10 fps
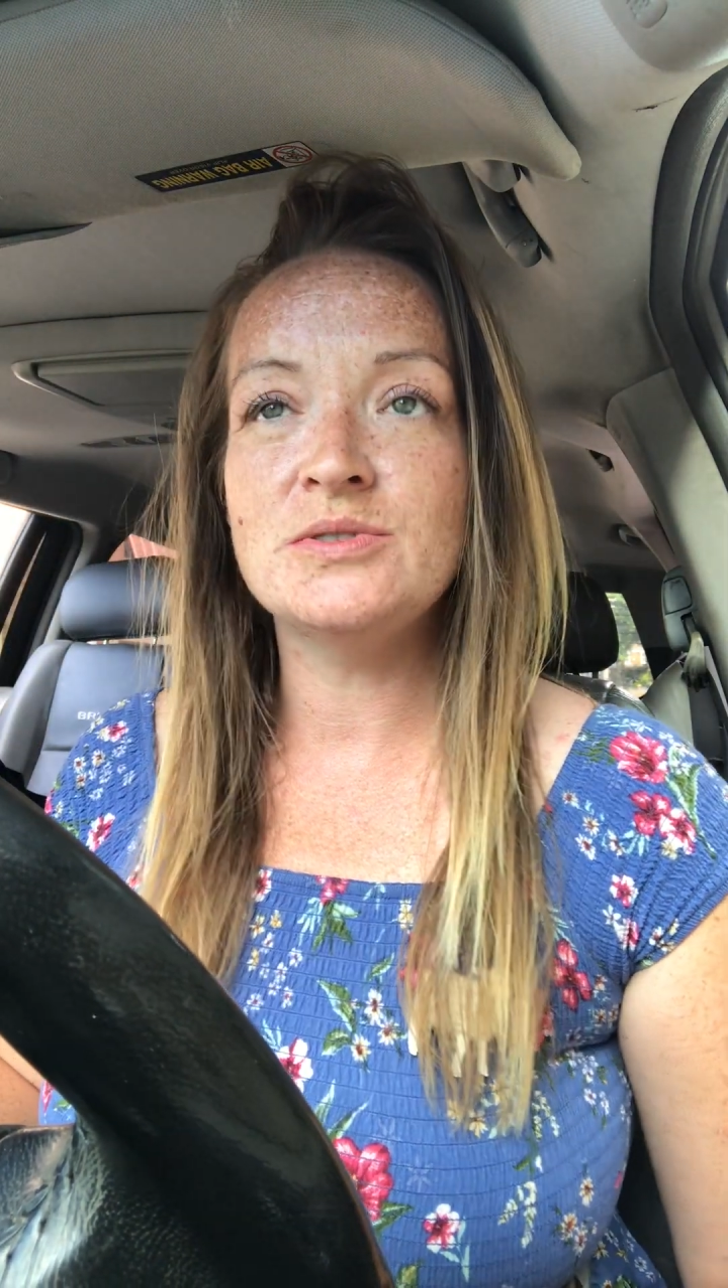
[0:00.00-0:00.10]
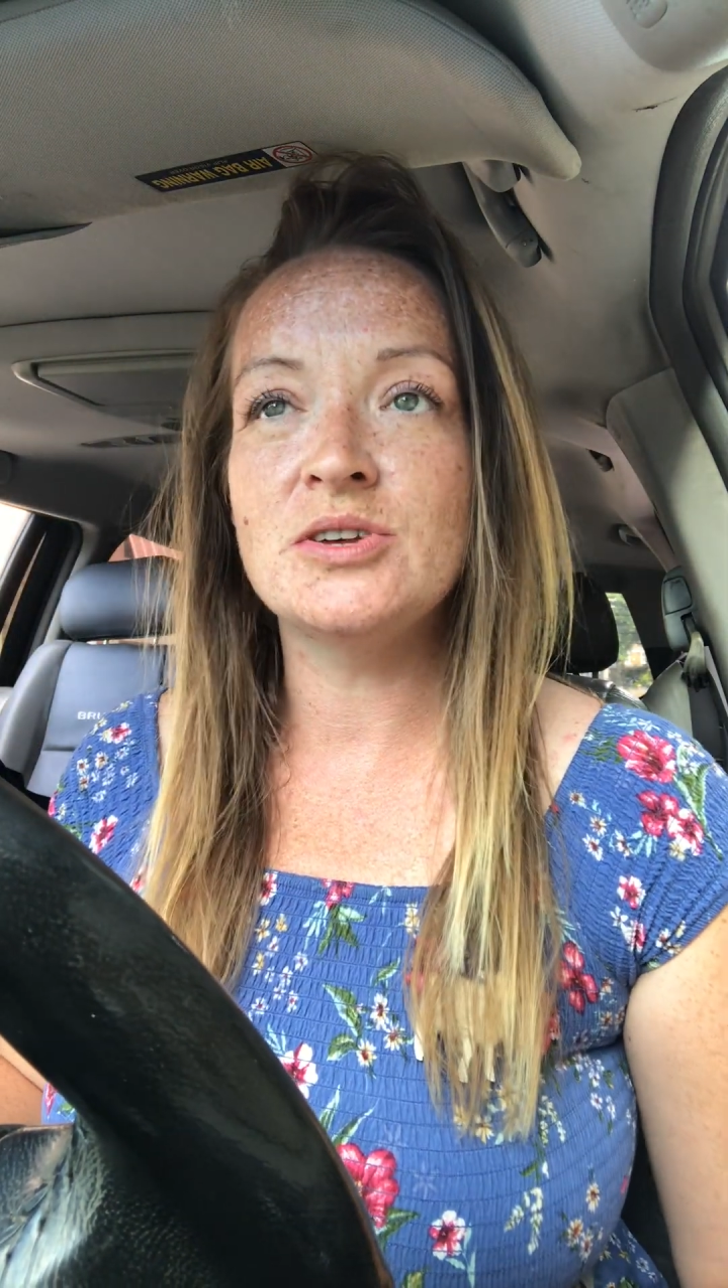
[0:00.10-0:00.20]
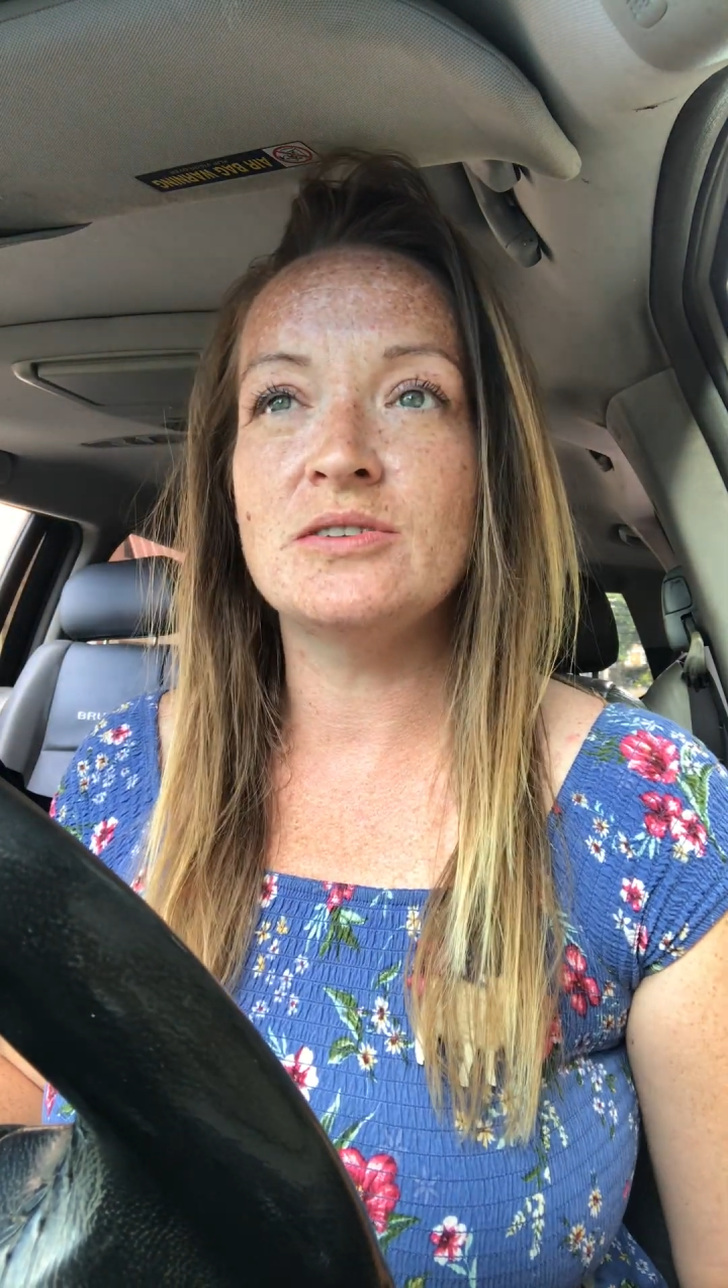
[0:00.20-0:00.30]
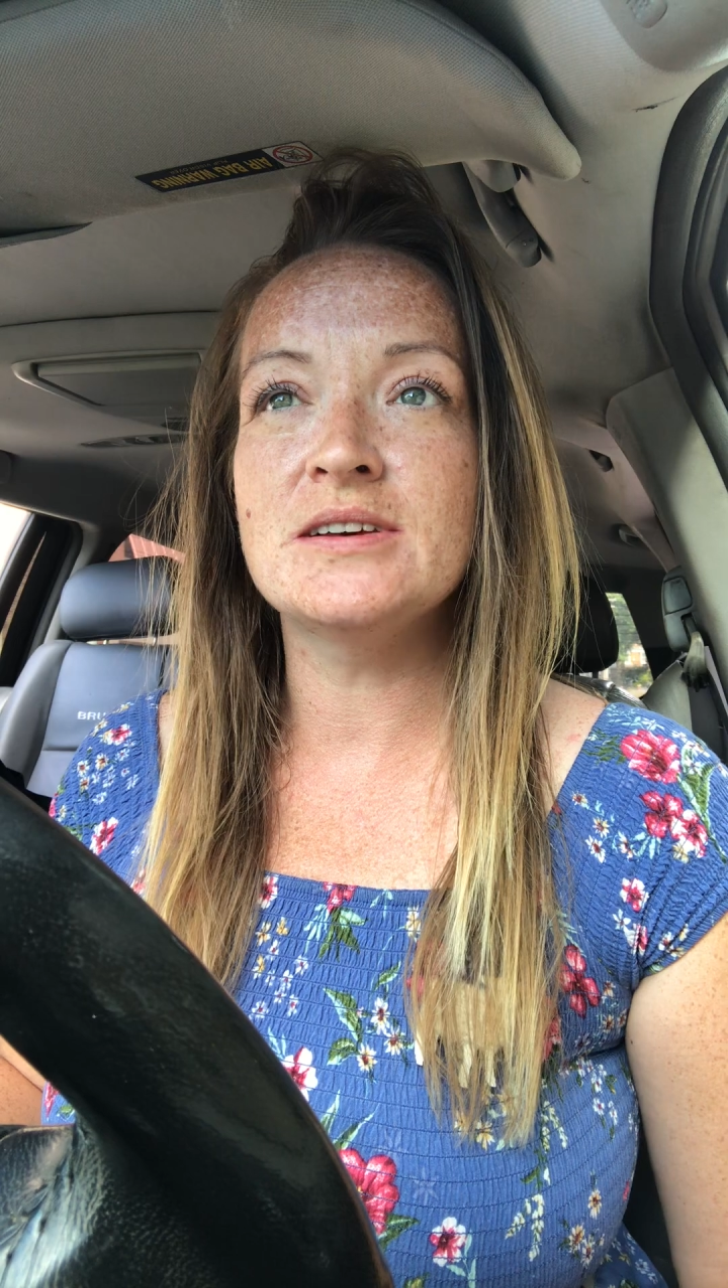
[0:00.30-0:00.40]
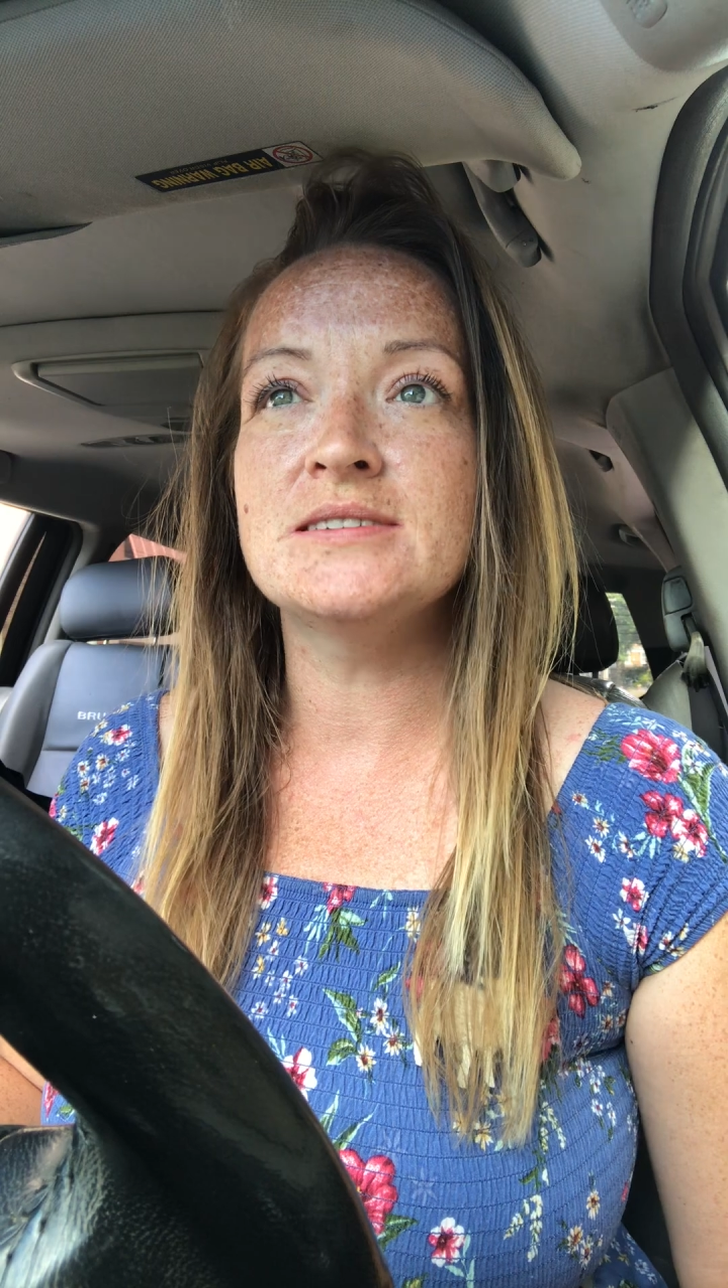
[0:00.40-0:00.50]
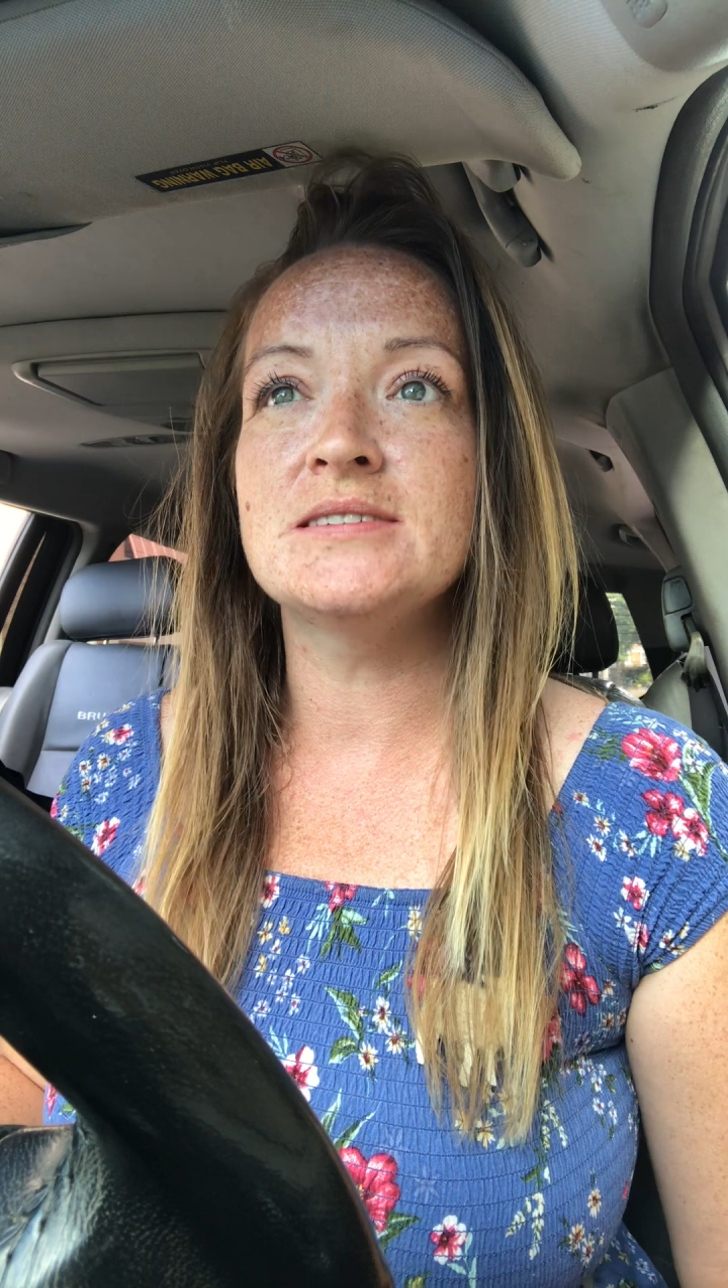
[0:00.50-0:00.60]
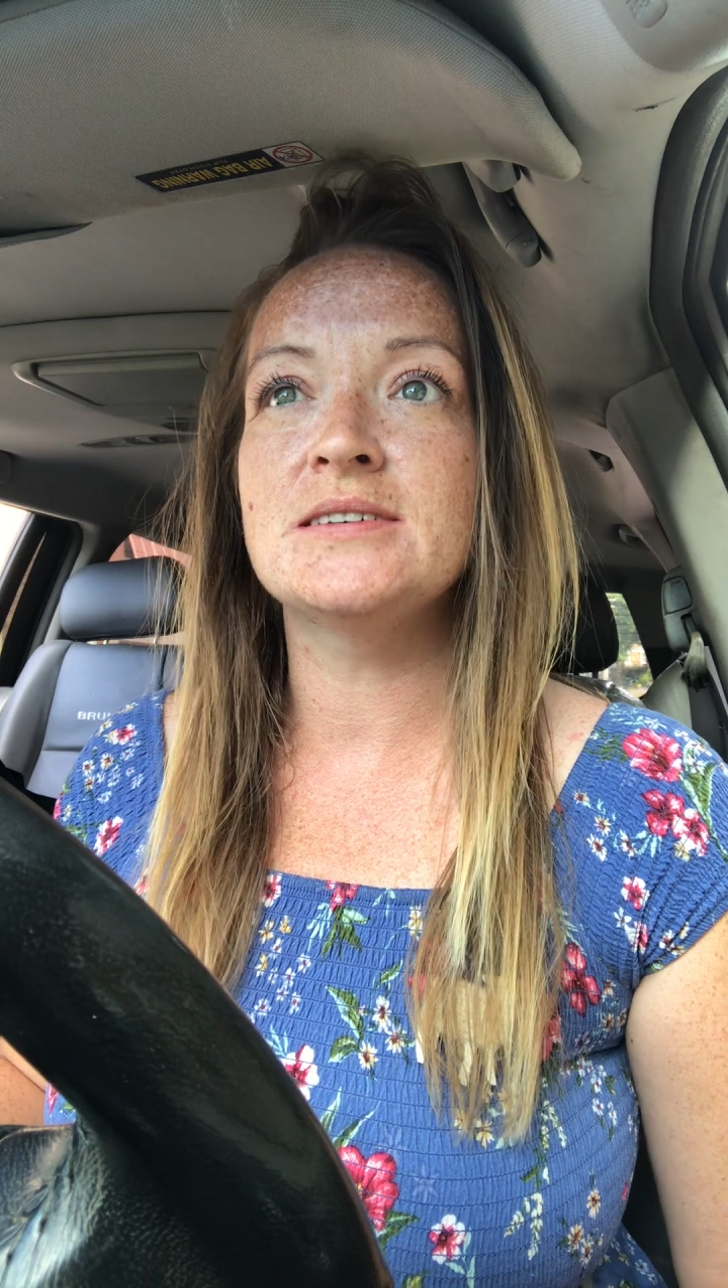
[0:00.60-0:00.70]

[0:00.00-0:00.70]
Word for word: So this is